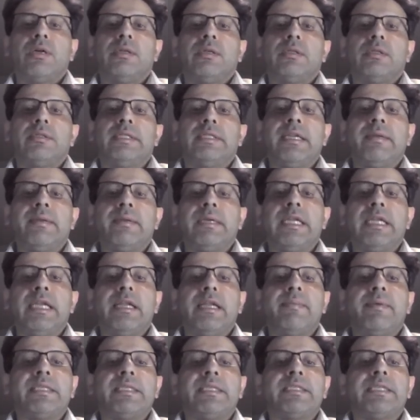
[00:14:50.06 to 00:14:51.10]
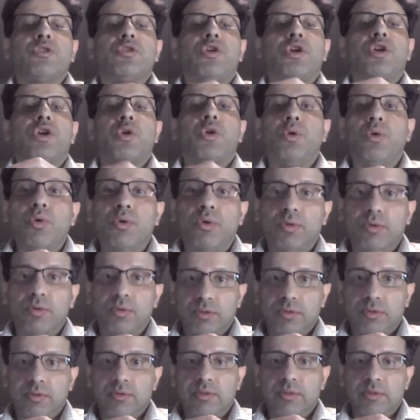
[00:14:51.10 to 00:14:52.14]
the database does not
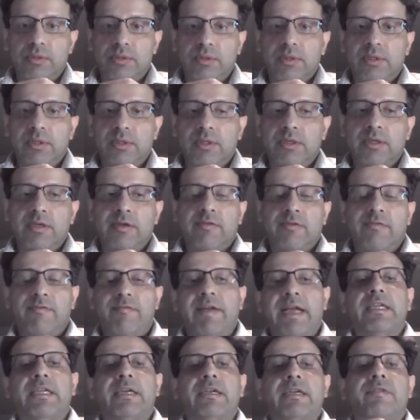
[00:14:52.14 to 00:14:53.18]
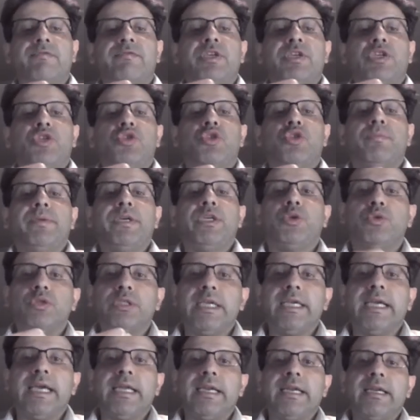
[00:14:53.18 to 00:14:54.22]
know whether we should be
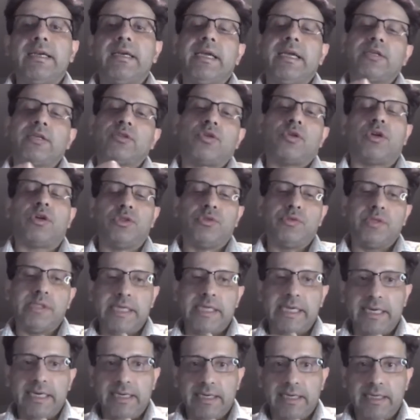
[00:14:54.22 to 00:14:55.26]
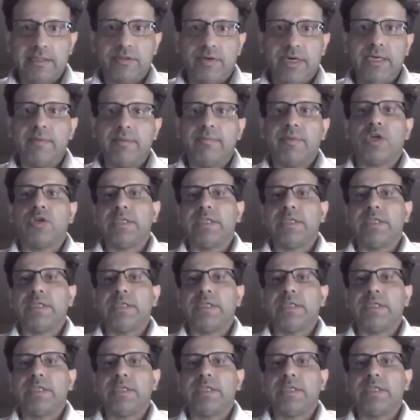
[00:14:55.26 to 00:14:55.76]
using an index or not using an index, right?